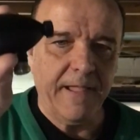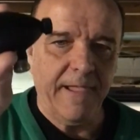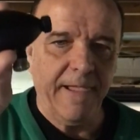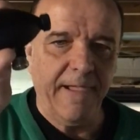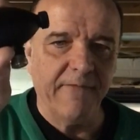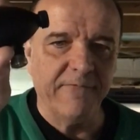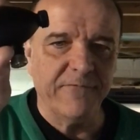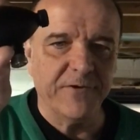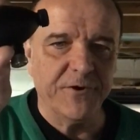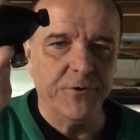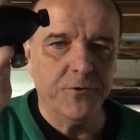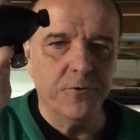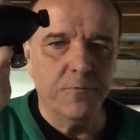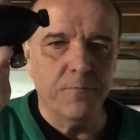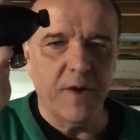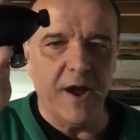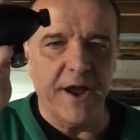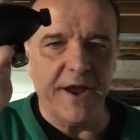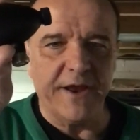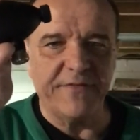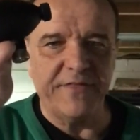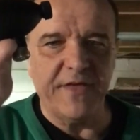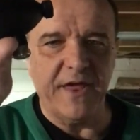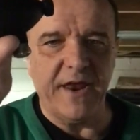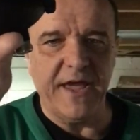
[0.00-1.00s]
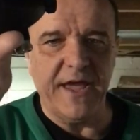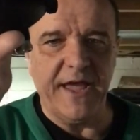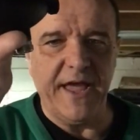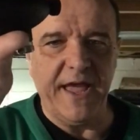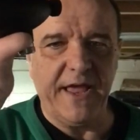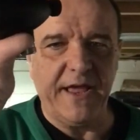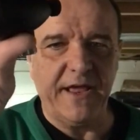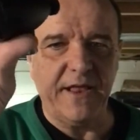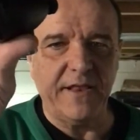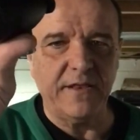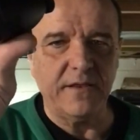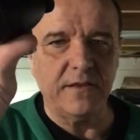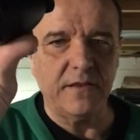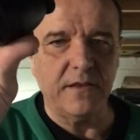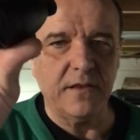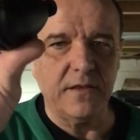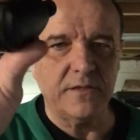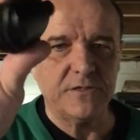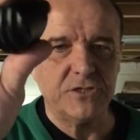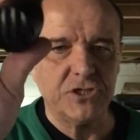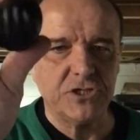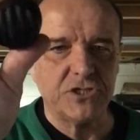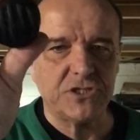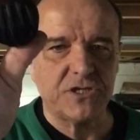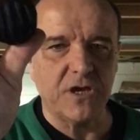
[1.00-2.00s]
of a new mic that I
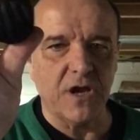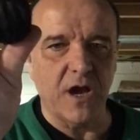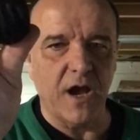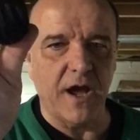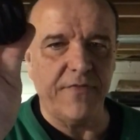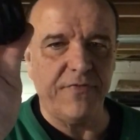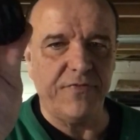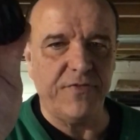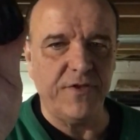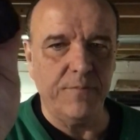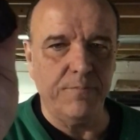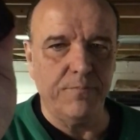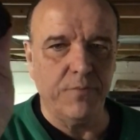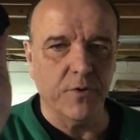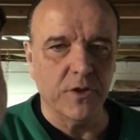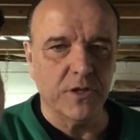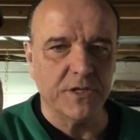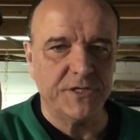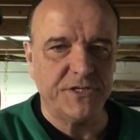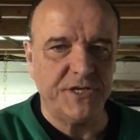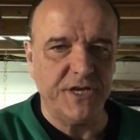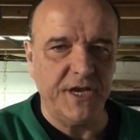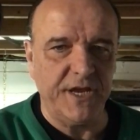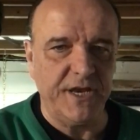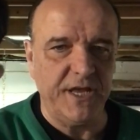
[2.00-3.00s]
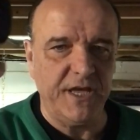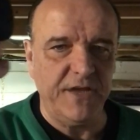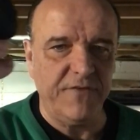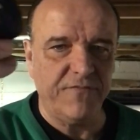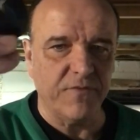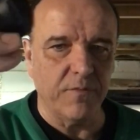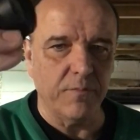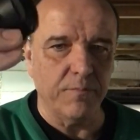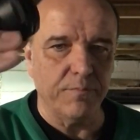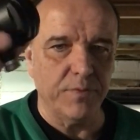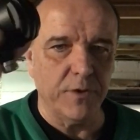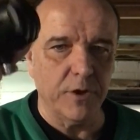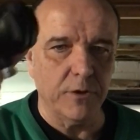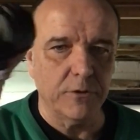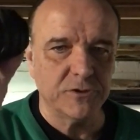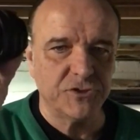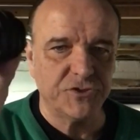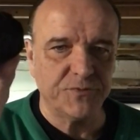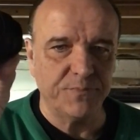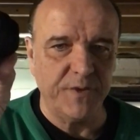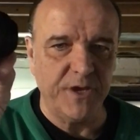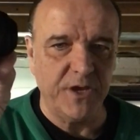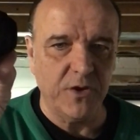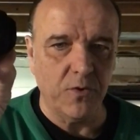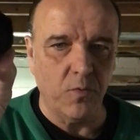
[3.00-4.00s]
just got, the Bulletini from
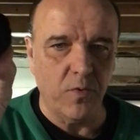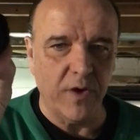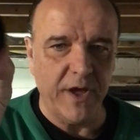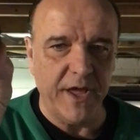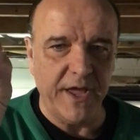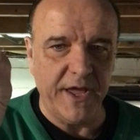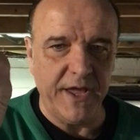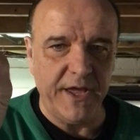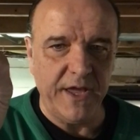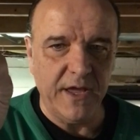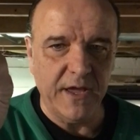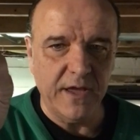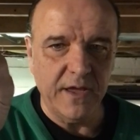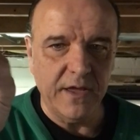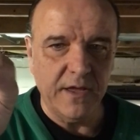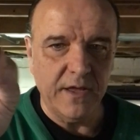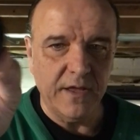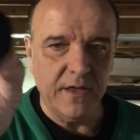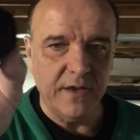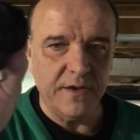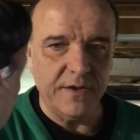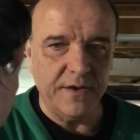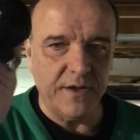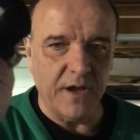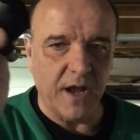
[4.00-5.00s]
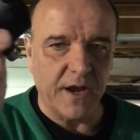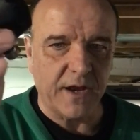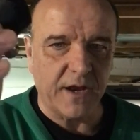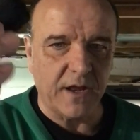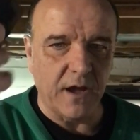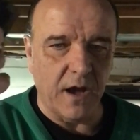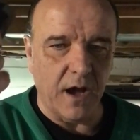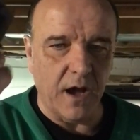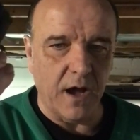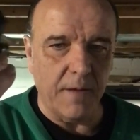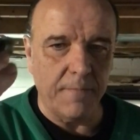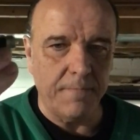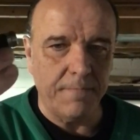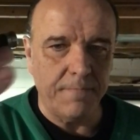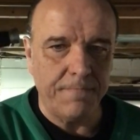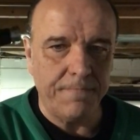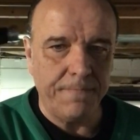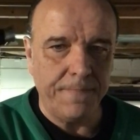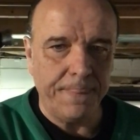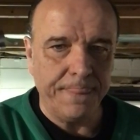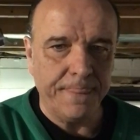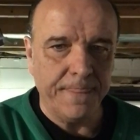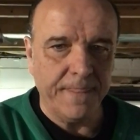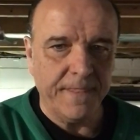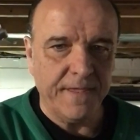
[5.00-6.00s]
blowsmeaway.com.
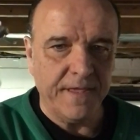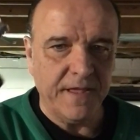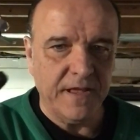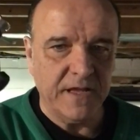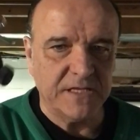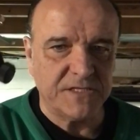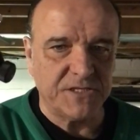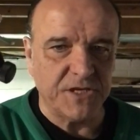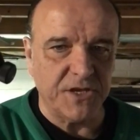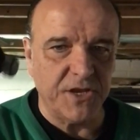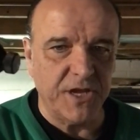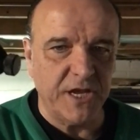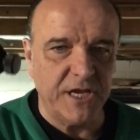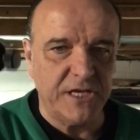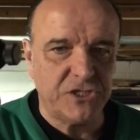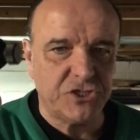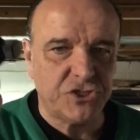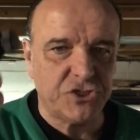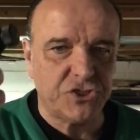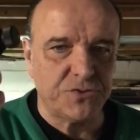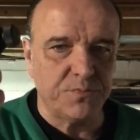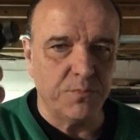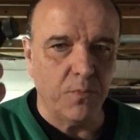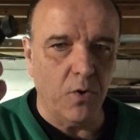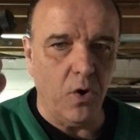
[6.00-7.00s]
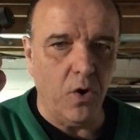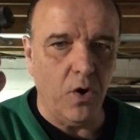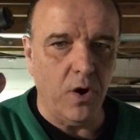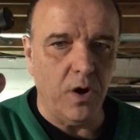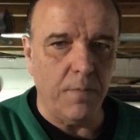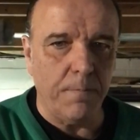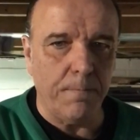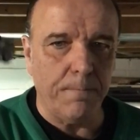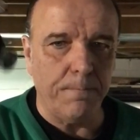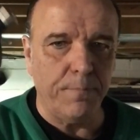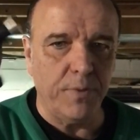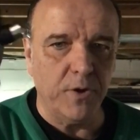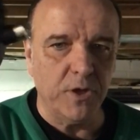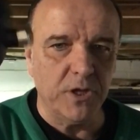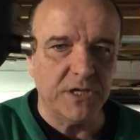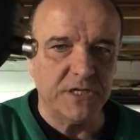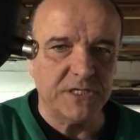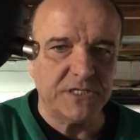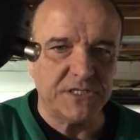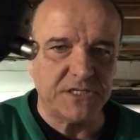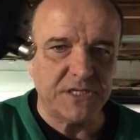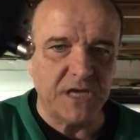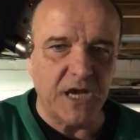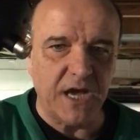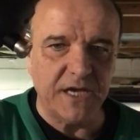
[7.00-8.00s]
It's a nice small
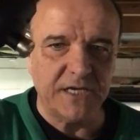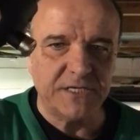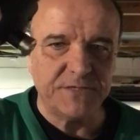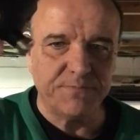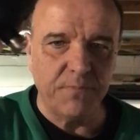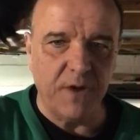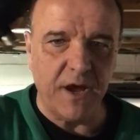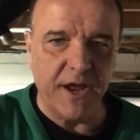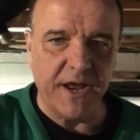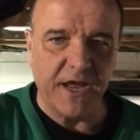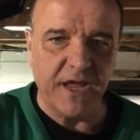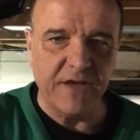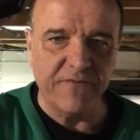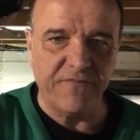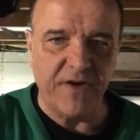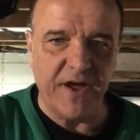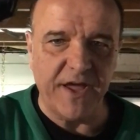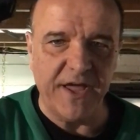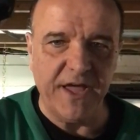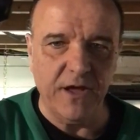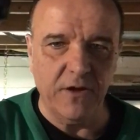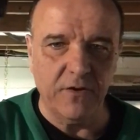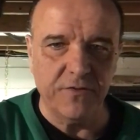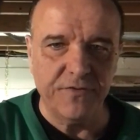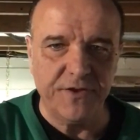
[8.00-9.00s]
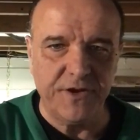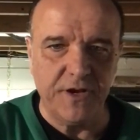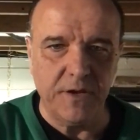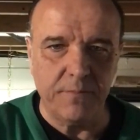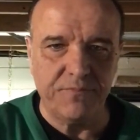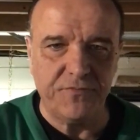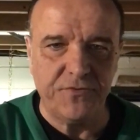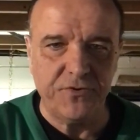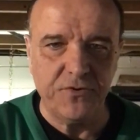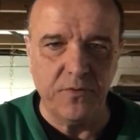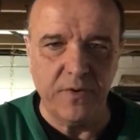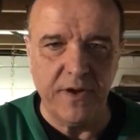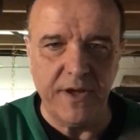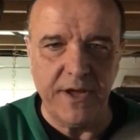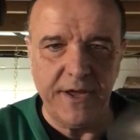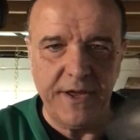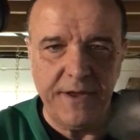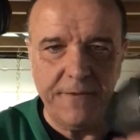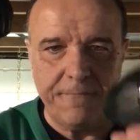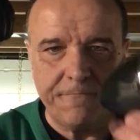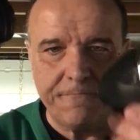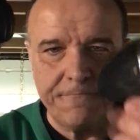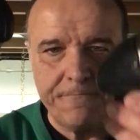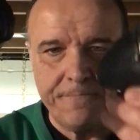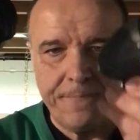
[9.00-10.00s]
bullet size mic. If I held it up to a
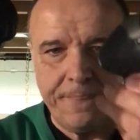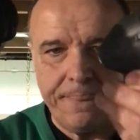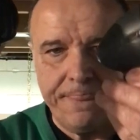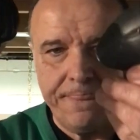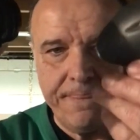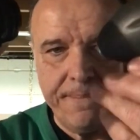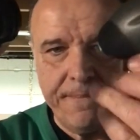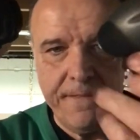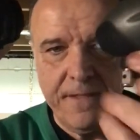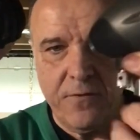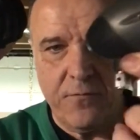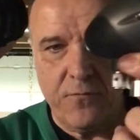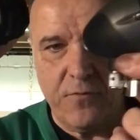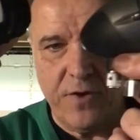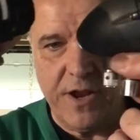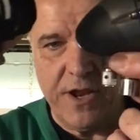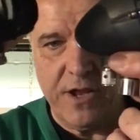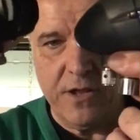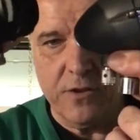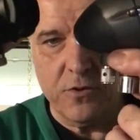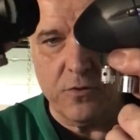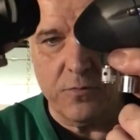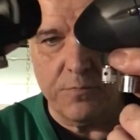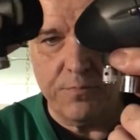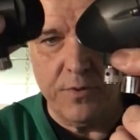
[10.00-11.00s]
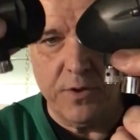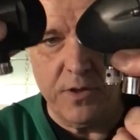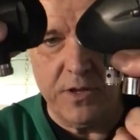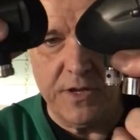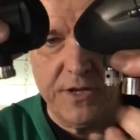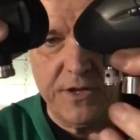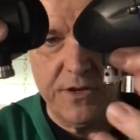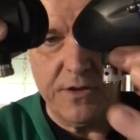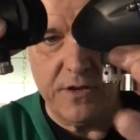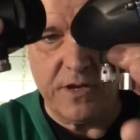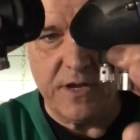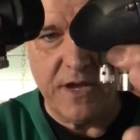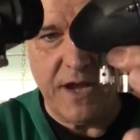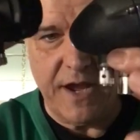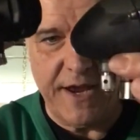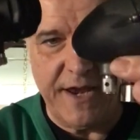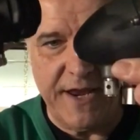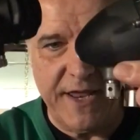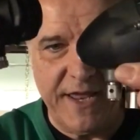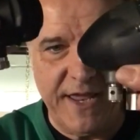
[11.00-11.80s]
regular bullet, you'd kind